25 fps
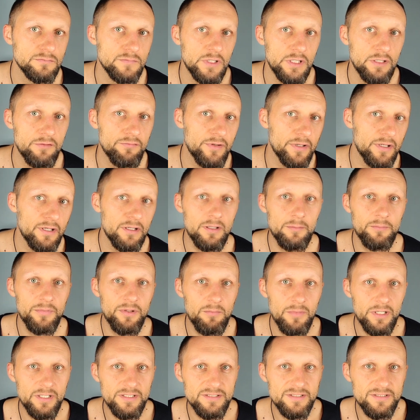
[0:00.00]
If I gonna be
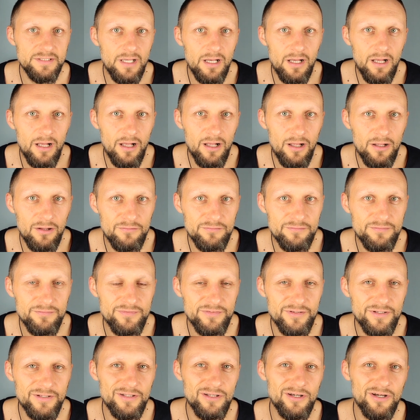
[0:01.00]
myself,
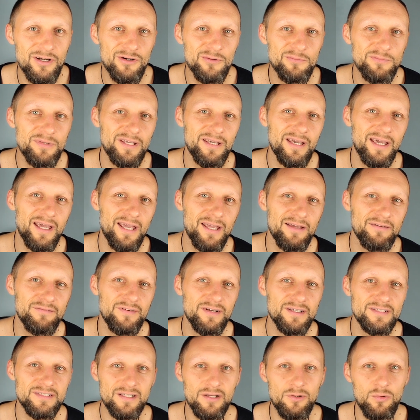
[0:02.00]
you know, behave
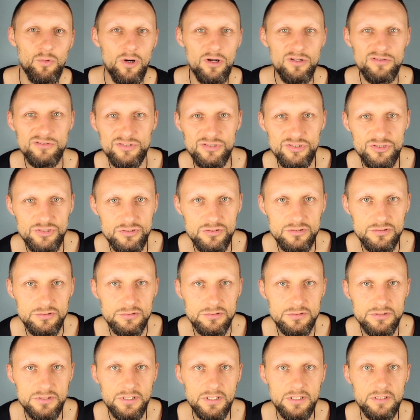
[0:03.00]
as I want
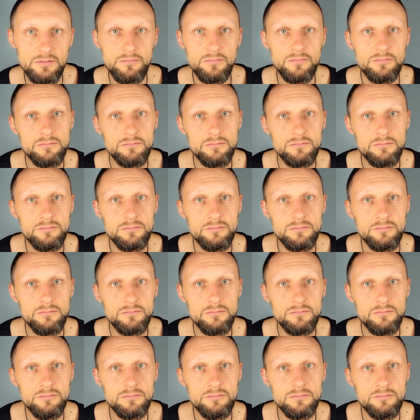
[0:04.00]
to, then